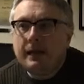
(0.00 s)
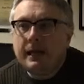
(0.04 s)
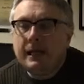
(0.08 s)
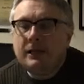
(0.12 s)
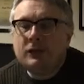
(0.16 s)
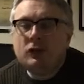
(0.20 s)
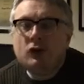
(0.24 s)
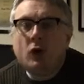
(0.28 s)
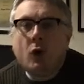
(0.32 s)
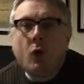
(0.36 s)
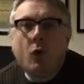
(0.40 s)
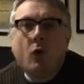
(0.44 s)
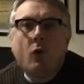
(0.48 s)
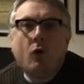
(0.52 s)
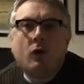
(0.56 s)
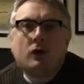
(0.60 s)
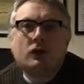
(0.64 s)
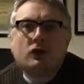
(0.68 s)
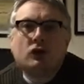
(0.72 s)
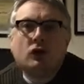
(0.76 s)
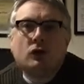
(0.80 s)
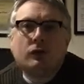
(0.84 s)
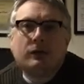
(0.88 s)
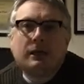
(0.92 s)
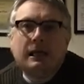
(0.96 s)
talks
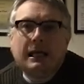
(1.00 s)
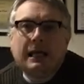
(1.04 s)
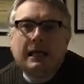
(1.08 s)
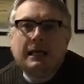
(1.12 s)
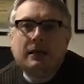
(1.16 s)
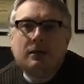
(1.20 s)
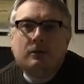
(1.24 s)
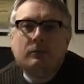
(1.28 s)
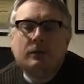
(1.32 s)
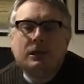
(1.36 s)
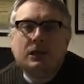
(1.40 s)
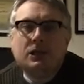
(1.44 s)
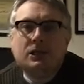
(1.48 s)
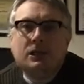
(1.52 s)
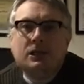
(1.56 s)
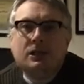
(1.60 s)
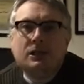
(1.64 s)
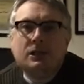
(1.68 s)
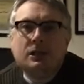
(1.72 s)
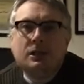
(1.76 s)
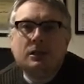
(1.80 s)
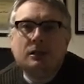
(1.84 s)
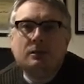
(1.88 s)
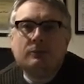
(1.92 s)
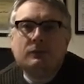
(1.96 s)
good language in
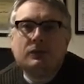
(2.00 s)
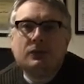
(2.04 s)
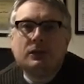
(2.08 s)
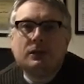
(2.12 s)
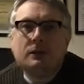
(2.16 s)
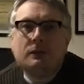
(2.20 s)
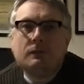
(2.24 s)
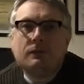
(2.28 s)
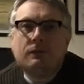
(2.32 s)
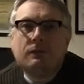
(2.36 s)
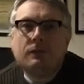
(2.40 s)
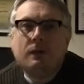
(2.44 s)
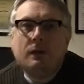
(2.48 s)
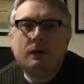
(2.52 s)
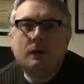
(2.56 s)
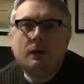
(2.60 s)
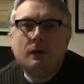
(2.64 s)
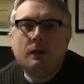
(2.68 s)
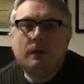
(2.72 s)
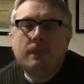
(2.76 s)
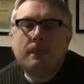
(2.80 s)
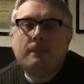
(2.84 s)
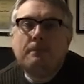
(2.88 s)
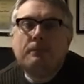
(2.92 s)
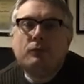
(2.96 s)
terms of
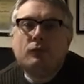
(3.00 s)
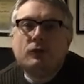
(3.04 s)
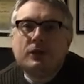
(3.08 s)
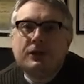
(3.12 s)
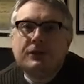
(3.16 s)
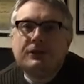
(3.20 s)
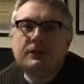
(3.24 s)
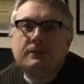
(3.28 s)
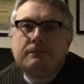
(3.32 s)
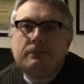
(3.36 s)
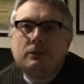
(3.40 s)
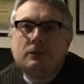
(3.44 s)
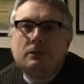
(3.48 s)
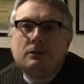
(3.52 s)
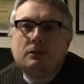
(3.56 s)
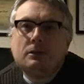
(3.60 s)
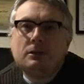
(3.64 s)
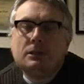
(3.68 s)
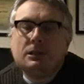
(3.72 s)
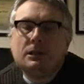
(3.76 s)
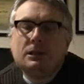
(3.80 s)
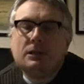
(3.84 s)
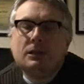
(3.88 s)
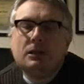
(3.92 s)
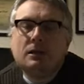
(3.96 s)
the
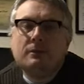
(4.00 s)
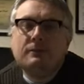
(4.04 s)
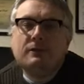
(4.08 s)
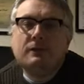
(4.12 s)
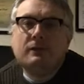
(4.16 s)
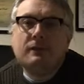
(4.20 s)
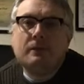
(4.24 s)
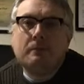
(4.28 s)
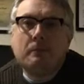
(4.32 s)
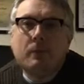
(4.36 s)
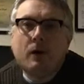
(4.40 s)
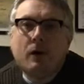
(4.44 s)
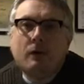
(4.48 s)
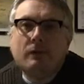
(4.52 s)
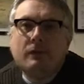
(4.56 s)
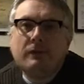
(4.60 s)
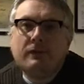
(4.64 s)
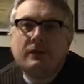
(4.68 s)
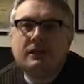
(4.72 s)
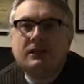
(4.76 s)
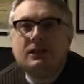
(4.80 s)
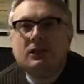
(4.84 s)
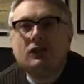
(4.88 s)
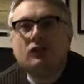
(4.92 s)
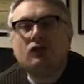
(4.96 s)
principles, in terms of the moral
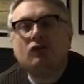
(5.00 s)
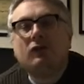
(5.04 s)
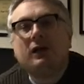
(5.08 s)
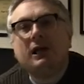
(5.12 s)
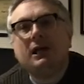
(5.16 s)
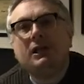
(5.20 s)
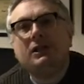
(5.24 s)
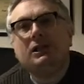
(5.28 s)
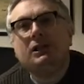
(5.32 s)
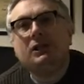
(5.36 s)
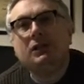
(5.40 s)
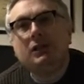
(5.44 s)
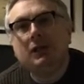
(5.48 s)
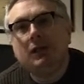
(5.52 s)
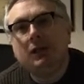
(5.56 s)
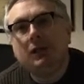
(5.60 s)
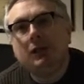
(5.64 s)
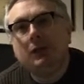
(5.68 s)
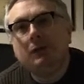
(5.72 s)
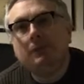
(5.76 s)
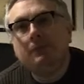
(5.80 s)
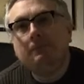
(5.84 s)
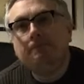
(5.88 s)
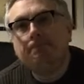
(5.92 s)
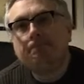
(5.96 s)
things it's trying to
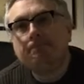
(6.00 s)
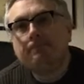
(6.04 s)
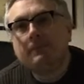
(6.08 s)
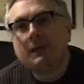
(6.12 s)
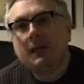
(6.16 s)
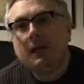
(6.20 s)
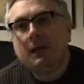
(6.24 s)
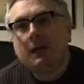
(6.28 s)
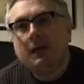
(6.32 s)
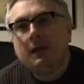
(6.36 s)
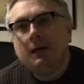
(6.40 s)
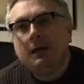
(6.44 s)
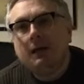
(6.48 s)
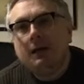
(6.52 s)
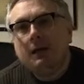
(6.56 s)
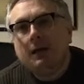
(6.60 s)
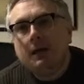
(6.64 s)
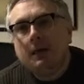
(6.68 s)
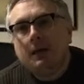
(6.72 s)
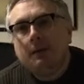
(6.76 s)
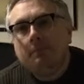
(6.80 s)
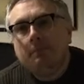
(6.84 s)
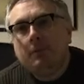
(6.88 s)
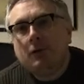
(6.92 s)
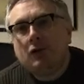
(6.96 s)
do.
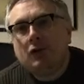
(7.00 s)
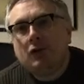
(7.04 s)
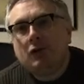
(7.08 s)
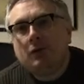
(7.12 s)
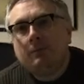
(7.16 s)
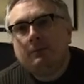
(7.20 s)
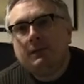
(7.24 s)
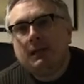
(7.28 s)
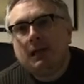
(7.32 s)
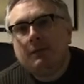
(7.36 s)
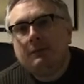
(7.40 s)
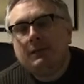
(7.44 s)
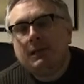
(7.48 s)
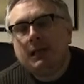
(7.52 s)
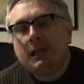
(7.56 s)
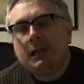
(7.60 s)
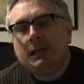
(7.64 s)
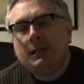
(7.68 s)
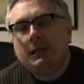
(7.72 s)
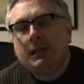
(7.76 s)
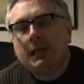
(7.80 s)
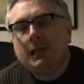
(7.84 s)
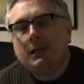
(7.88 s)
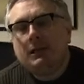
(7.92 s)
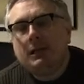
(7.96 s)
But sometimes
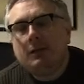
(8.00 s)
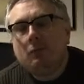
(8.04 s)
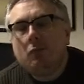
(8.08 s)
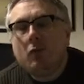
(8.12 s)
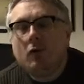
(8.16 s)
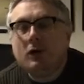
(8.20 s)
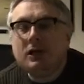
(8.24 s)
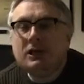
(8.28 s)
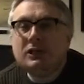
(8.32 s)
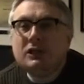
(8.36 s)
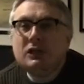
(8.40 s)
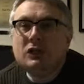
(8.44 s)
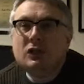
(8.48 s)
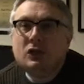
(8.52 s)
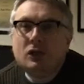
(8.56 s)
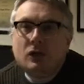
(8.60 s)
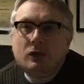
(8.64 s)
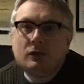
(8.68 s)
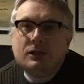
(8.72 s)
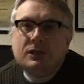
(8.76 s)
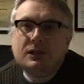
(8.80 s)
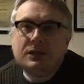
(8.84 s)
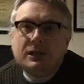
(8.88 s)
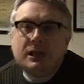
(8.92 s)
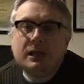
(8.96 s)
it's in what it's
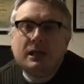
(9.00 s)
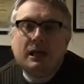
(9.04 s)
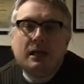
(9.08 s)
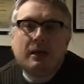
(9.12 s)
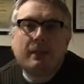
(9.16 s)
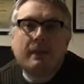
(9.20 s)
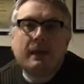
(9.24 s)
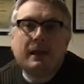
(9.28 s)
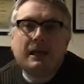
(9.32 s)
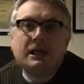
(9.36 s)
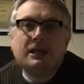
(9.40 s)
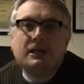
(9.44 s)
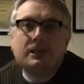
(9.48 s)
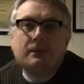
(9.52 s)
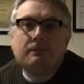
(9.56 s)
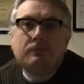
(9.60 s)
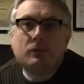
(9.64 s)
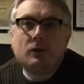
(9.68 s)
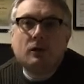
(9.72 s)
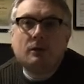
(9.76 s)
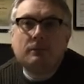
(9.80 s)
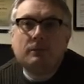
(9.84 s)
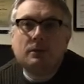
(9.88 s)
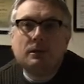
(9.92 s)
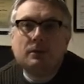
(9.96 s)
not saying that is the
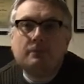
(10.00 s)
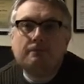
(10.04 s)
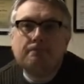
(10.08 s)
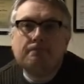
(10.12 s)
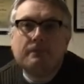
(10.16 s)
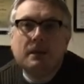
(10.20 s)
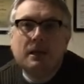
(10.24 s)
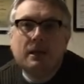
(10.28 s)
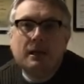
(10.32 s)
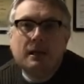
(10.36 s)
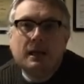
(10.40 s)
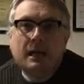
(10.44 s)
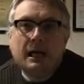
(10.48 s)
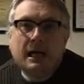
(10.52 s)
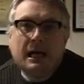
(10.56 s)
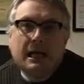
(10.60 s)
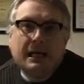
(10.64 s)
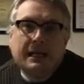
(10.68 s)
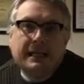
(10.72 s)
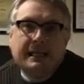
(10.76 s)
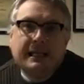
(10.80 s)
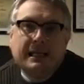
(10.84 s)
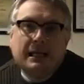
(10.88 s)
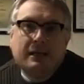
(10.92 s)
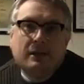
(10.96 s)
problem.
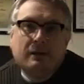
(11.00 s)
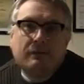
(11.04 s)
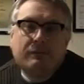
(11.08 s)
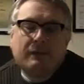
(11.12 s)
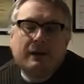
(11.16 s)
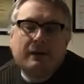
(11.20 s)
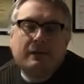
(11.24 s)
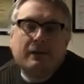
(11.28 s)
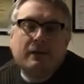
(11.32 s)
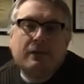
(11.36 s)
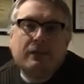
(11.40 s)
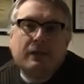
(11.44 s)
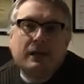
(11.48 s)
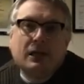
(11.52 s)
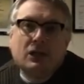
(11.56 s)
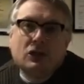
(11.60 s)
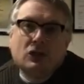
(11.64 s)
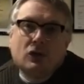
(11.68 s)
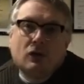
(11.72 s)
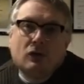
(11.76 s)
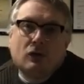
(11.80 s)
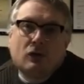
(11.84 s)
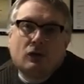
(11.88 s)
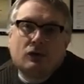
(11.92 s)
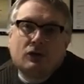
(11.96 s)
And again, the fact that things
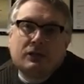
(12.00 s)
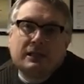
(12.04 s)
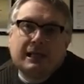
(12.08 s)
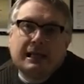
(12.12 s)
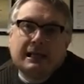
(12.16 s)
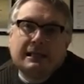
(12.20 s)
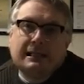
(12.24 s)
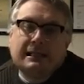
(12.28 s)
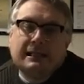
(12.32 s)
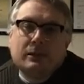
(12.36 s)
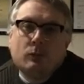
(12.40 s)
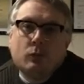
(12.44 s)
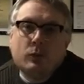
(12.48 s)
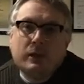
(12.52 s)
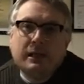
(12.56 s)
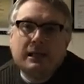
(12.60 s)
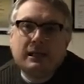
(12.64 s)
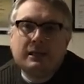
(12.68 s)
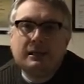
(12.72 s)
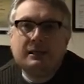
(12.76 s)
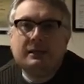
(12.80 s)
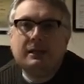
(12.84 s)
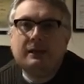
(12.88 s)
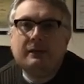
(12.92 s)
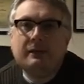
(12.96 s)
are slightly
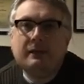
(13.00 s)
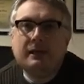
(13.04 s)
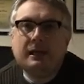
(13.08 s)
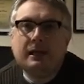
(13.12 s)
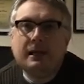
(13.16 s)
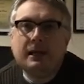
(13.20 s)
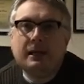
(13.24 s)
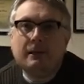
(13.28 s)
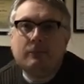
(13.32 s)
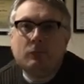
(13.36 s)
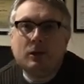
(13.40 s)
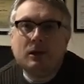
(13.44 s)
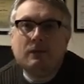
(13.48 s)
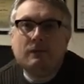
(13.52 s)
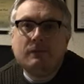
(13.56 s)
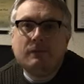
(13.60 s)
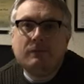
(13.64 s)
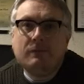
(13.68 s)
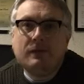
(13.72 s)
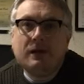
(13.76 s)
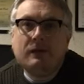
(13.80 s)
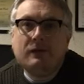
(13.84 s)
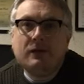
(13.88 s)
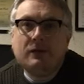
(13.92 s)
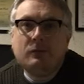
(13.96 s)
weakened in there, well,
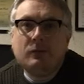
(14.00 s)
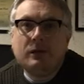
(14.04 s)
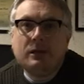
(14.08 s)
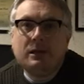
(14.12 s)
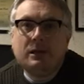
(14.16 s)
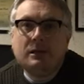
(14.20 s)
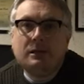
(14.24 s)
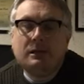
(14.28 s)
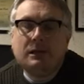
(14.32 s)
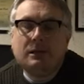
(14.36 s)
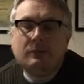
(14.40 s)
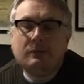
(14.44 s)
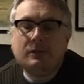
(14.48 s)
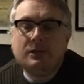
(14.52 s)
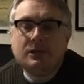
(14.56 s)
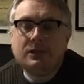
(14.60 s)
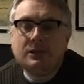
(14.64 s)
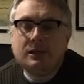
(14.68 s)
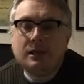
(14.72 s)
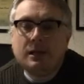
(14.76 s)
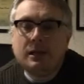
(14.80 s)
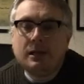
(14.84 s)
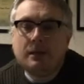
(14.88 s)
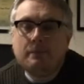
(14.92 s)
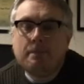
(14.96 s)
very weakened, I would
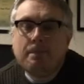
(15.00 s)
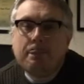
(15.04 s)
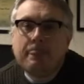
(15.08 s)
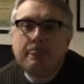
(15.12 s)
say,